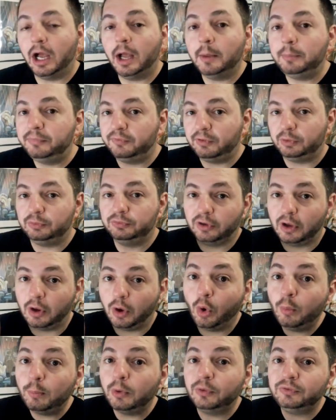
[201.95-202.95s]
upvotes,
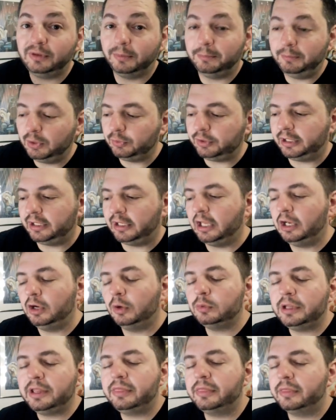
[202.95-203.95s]
almost 1 million, and
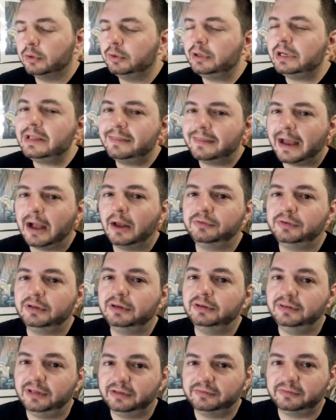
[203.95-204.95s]
only
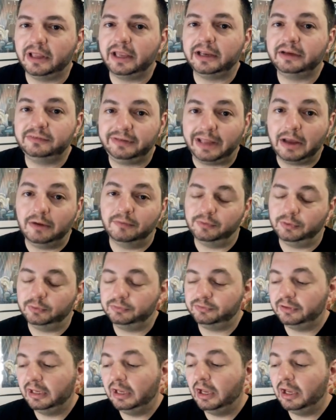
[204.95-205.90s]
30,000 dislikes, downvotes,